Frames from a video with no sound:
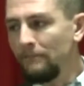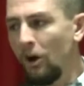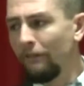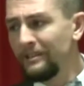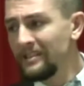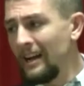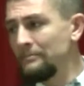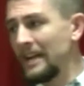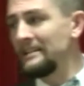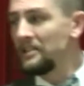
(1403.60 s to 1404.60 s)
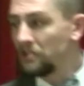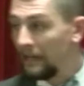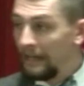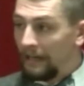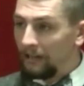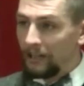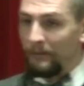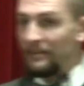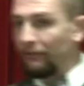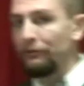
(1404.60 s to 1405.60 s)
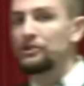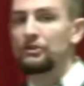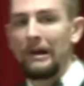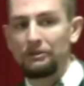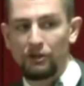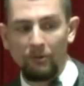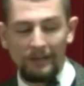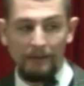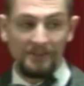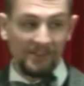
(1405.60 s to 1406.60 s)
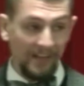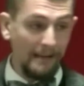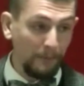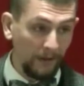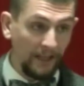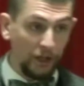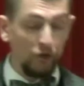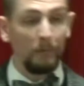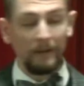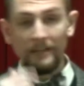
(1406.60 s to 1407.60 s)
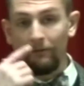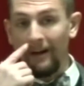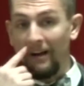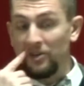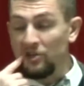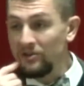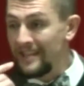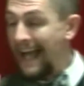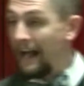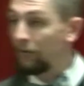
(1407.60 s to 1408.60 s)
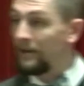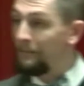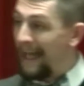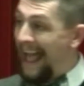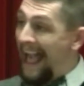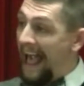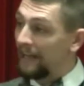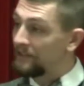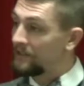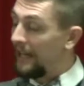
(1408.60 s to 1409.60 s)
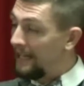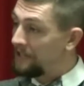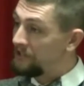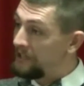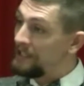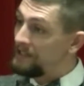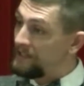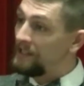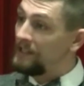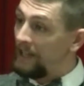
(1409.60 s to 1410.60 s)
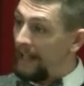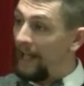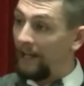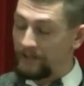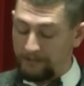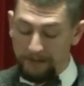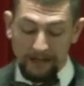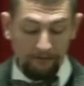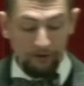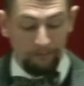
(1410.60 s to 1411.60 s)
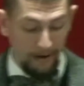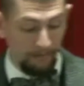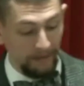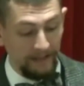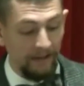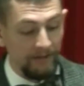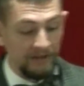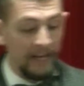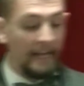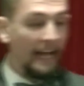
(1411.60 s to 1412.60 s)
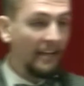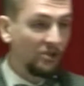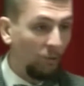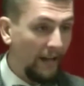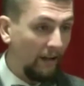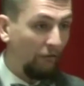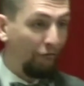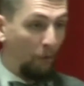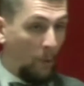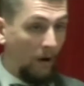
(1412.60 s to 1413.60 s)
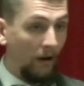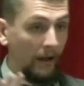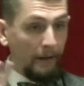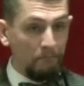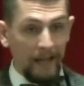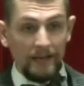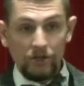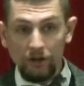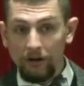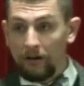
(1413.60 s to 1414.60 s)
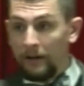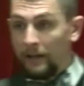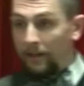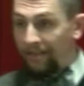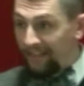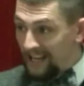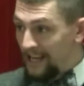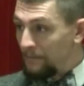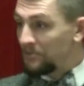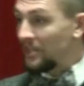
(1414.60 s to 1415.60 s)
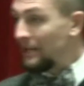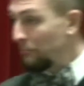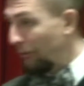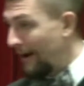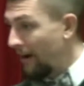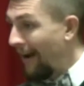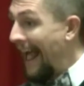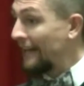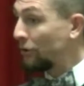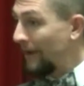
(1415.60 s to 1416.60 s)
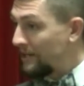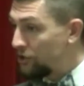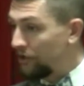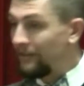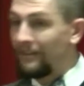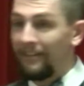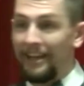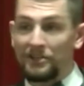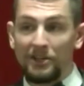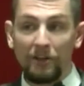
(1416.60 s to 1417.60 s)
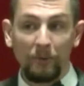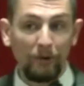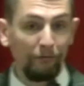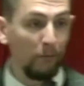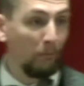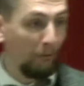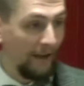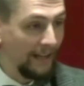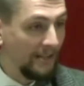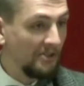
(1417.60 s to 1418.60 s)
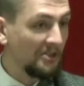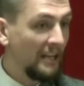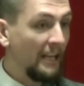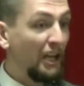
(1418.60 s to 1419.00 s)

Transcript: Oftentimes, I teach a, a little bit different structure. When I'm discipling a new believer, I'll use the acronym ACTS, A C T S. And many of you have probably done this as well. Four major themes in prayer adoration, that's another word for praise.